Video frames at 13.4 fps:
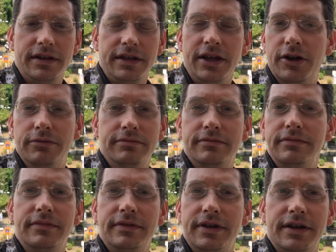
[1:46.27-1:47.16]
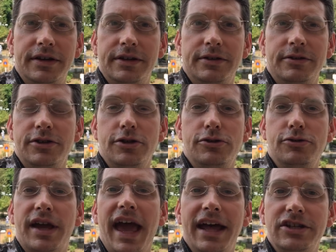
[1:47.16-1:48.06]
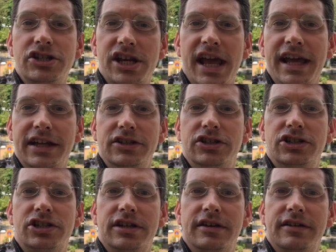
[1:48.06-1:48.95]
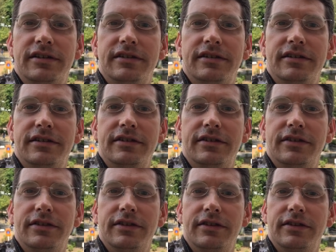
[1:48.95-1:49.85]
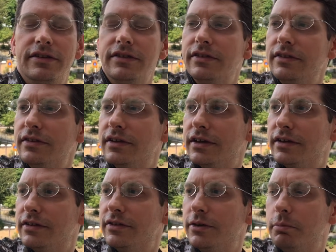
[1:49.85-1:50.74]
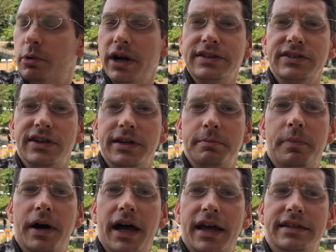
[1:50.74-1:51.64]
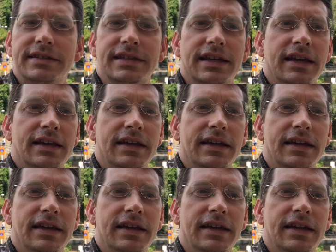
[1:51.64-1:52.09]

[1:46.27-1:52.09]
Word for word: You know, you can change the the bracelet, but